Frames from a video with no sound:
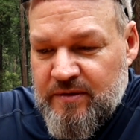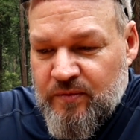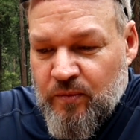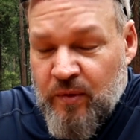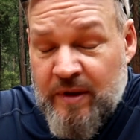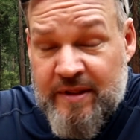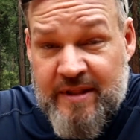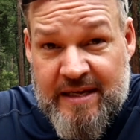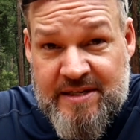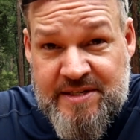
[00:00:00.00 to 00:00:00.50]

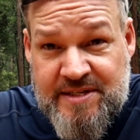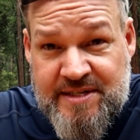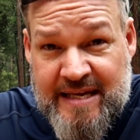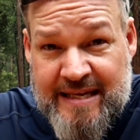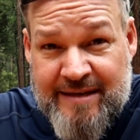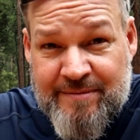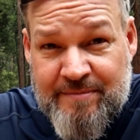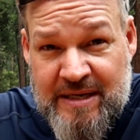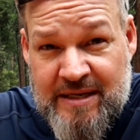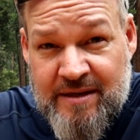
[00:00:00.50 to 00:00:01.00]
When they
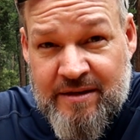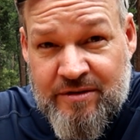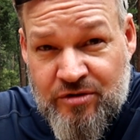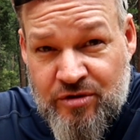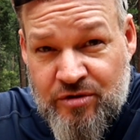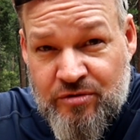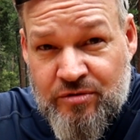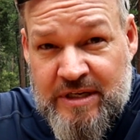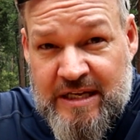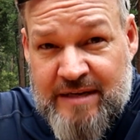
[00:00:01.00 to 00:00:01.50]
send me a
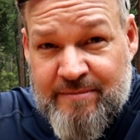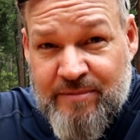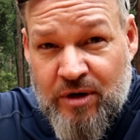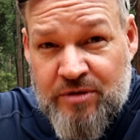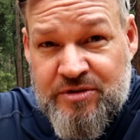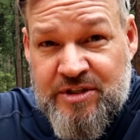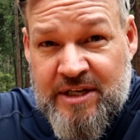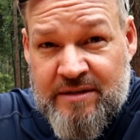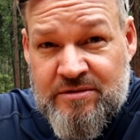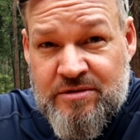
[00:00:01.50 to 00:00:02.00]
new
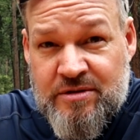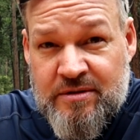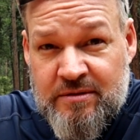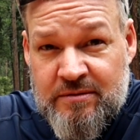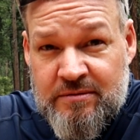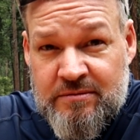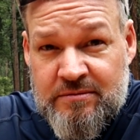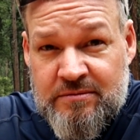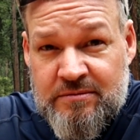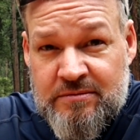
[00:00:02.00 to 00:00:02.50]
Nemo Tensor,
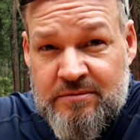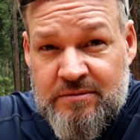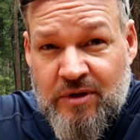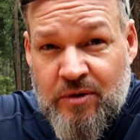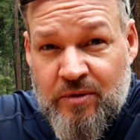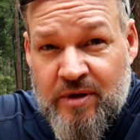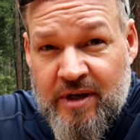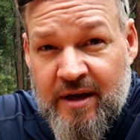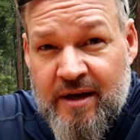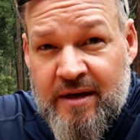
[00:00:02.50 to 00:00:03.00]

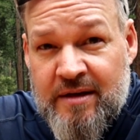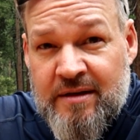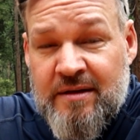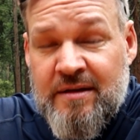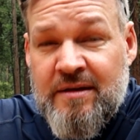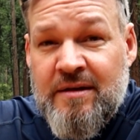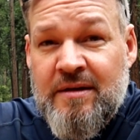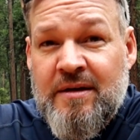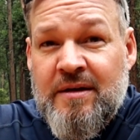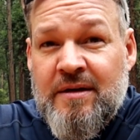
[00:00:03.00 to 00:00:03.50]
okay,
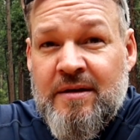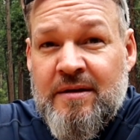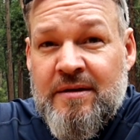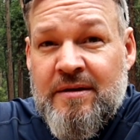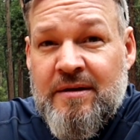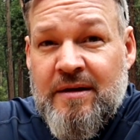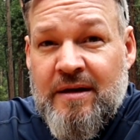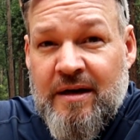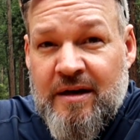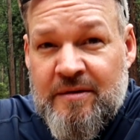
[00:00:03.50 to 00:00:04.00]

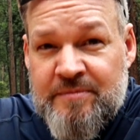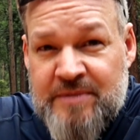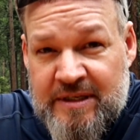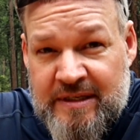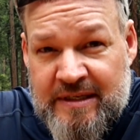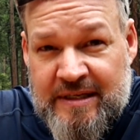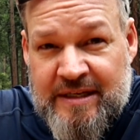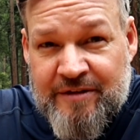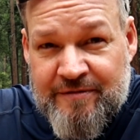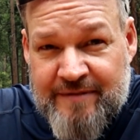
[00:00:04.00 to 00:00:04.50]
I'm
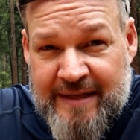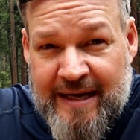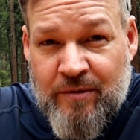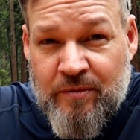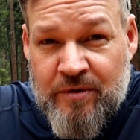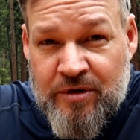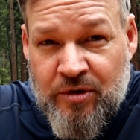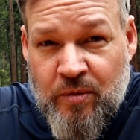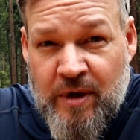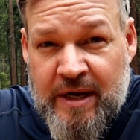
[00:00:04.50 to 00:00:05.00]
going to give
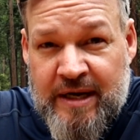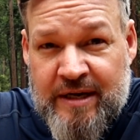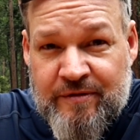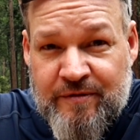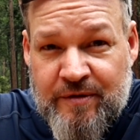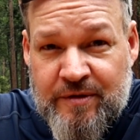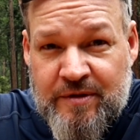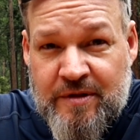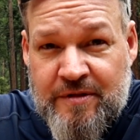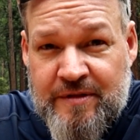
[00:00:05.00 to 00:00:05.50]
that one away
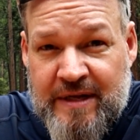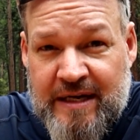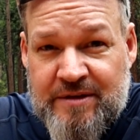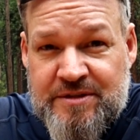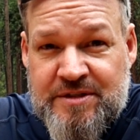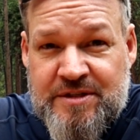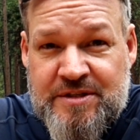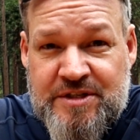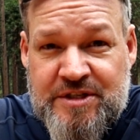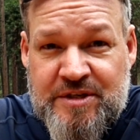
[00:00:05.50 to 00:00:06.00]
for the
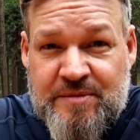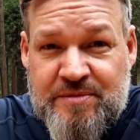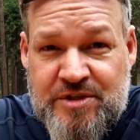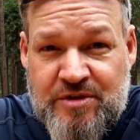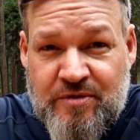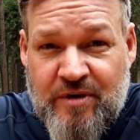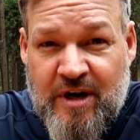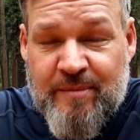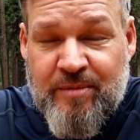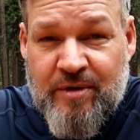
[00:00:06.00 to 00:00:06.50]
1,000
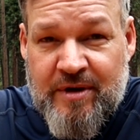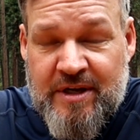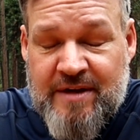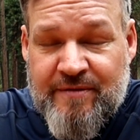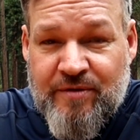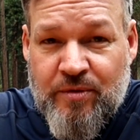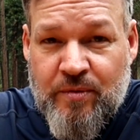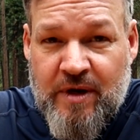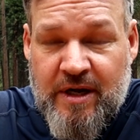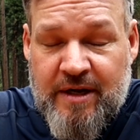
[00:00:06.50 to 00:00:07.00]
subscriber
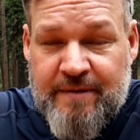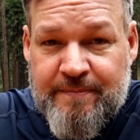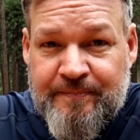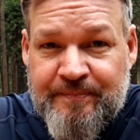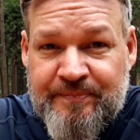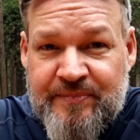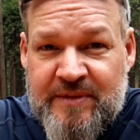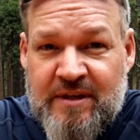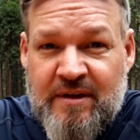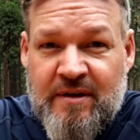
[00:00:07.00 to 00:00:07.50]
giveaway.
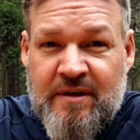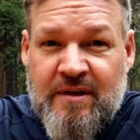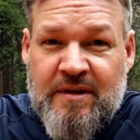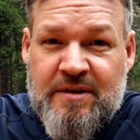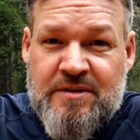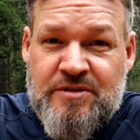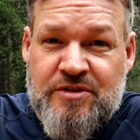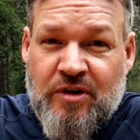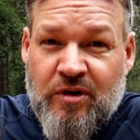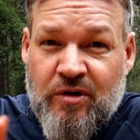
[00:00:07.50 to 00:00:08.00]

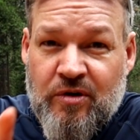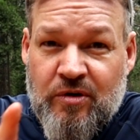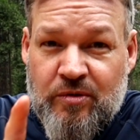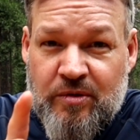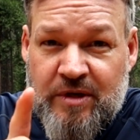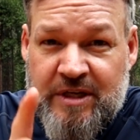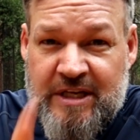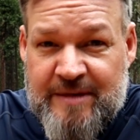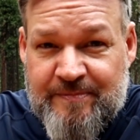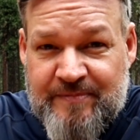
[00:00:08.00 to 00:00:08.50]
So
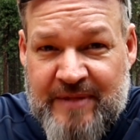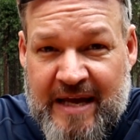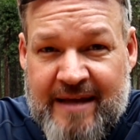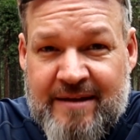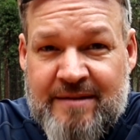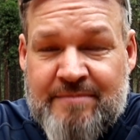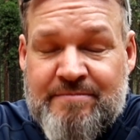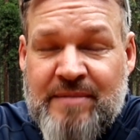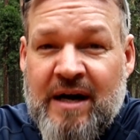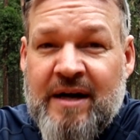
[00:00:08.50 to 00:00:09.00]
keep
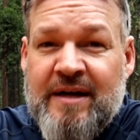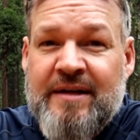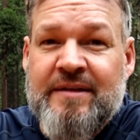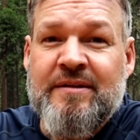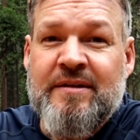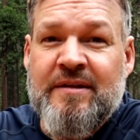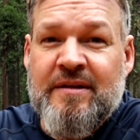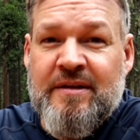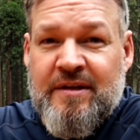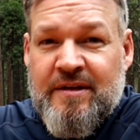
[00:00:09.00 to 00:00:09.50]
that in
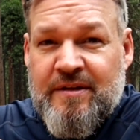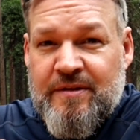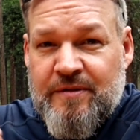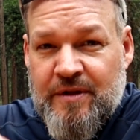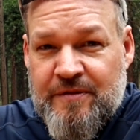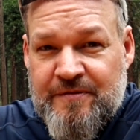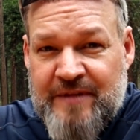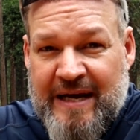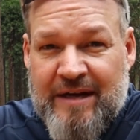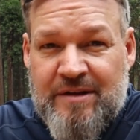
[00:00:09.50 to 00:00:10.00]
mind.
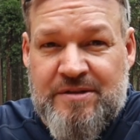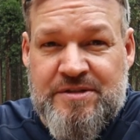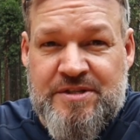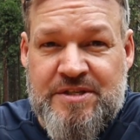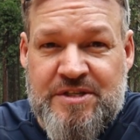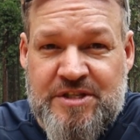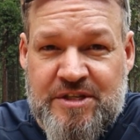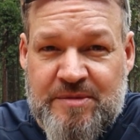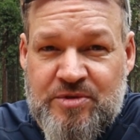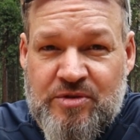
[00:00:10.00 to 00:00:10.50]
The
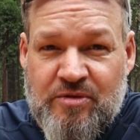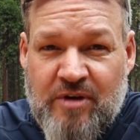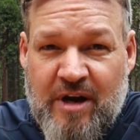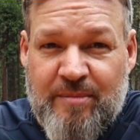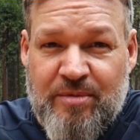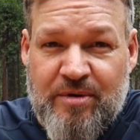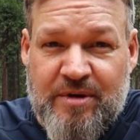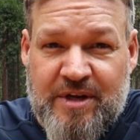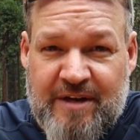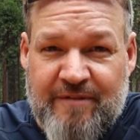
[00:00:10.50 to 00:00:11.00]
1,000
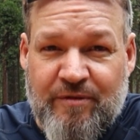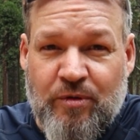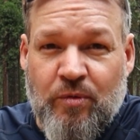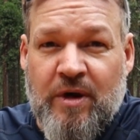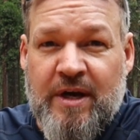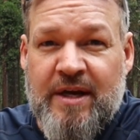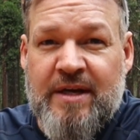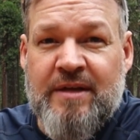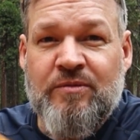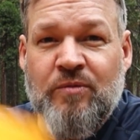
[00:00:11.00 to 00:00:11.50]
subscriber
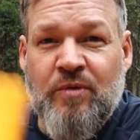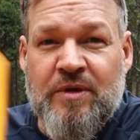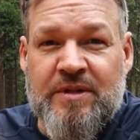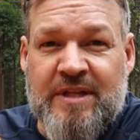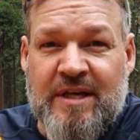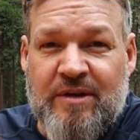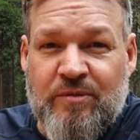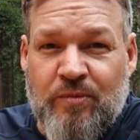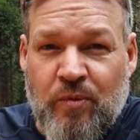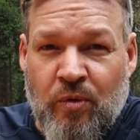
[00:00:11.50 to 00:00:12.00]
giveaway,
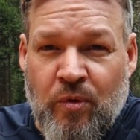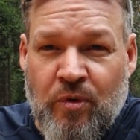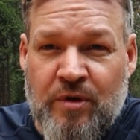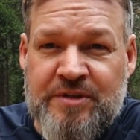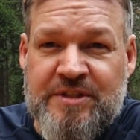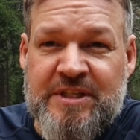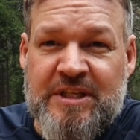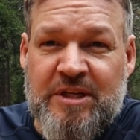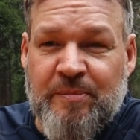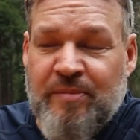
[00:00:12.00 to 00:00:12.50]
when the
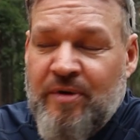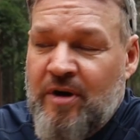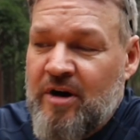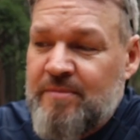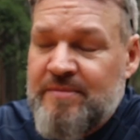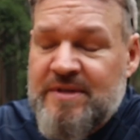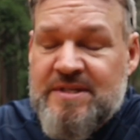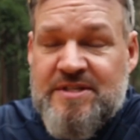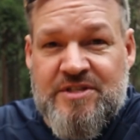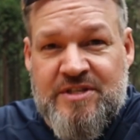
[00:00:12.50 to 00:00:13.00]
warranty
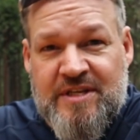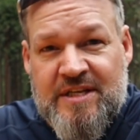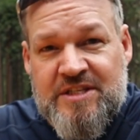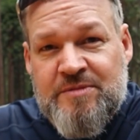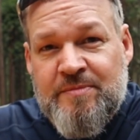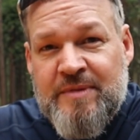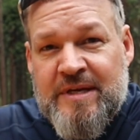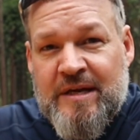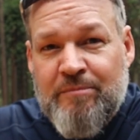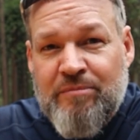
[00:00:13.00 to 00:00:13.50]
department
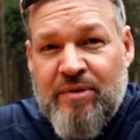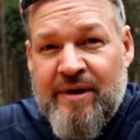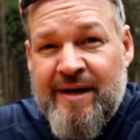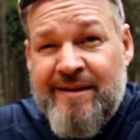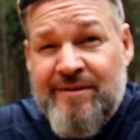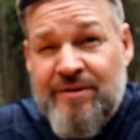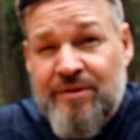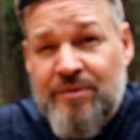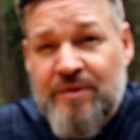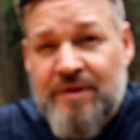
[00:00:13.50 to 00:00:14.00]
sends me a
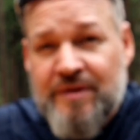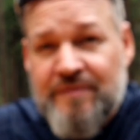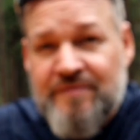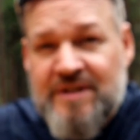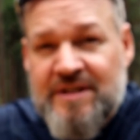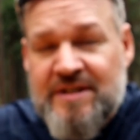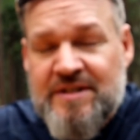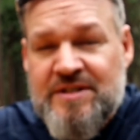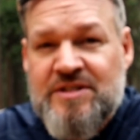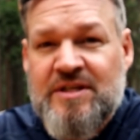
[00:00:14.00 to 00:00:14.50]
brand new one of
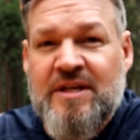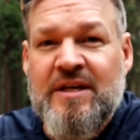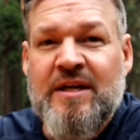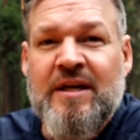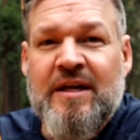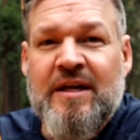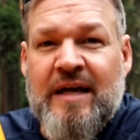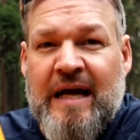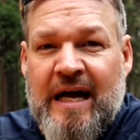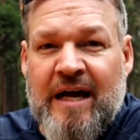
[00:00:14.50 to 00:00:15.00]
these,
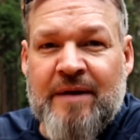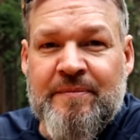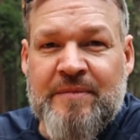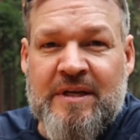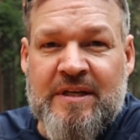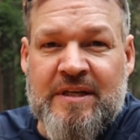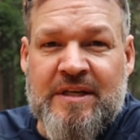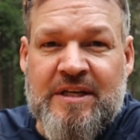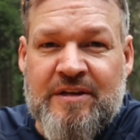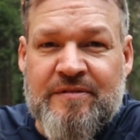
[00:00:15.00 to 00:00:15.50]
I'm
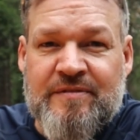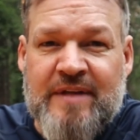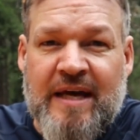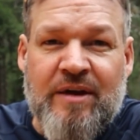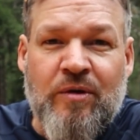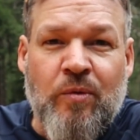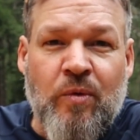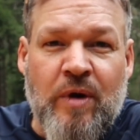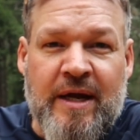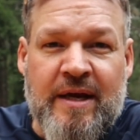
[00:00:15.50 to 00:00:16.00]
going to give
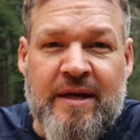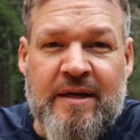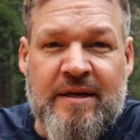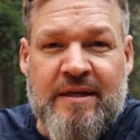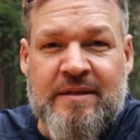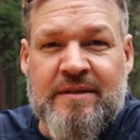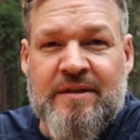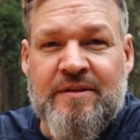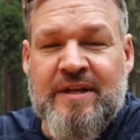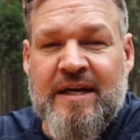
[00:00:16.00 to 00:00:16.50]
that
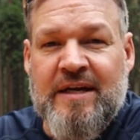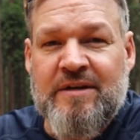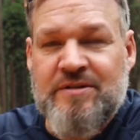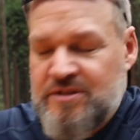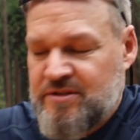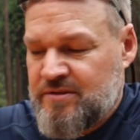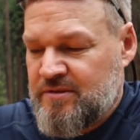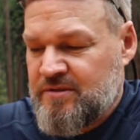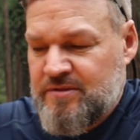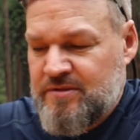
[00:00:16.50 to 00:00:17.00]
away in the 1,000